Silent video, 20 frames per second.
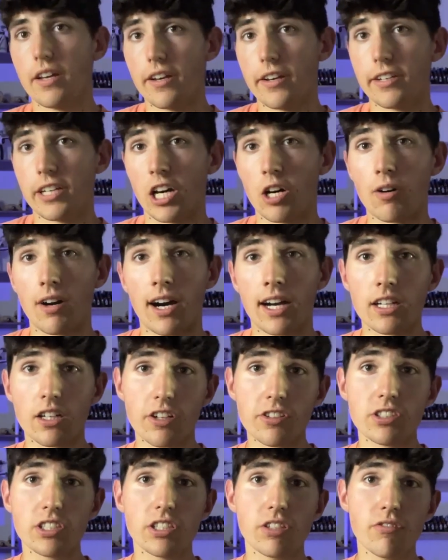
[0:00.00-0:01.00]
Now, I
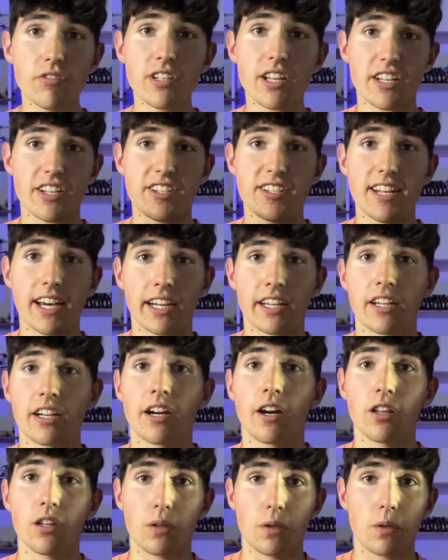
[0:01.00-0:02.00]
also use a second
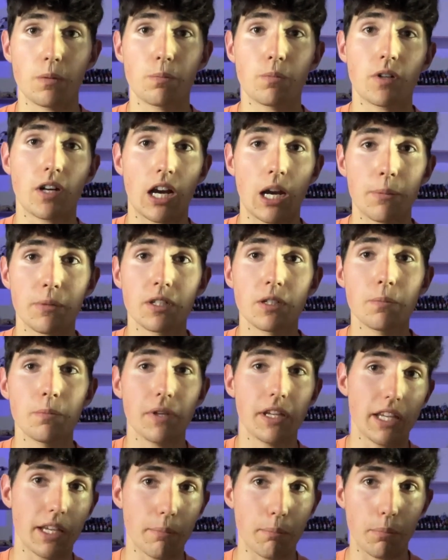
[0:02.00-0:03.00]
color primer,
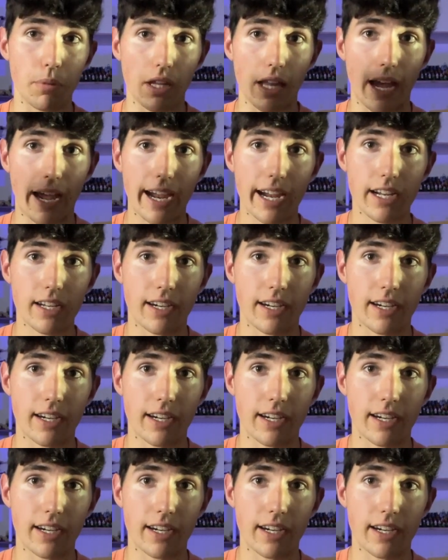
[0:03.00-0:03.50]
being black.